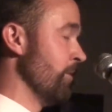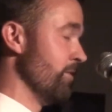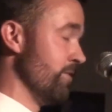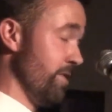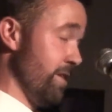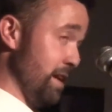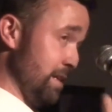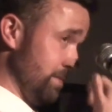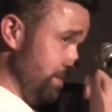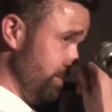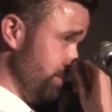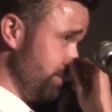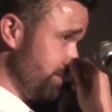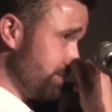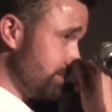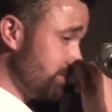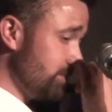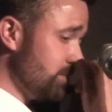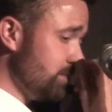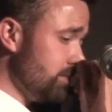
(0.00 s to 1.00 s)
over it.
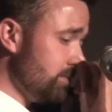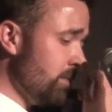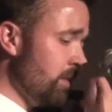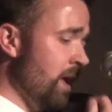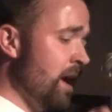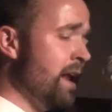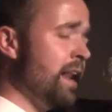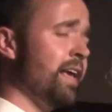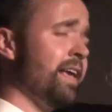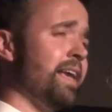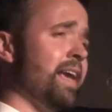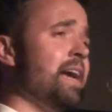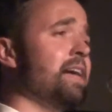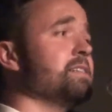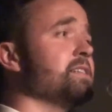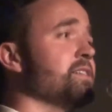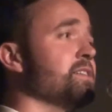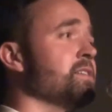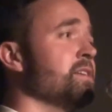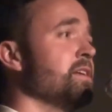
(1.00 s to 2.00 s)
And I
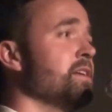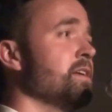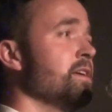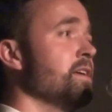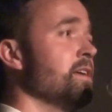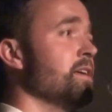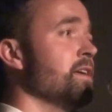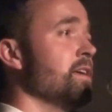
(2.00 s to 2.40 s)
guess,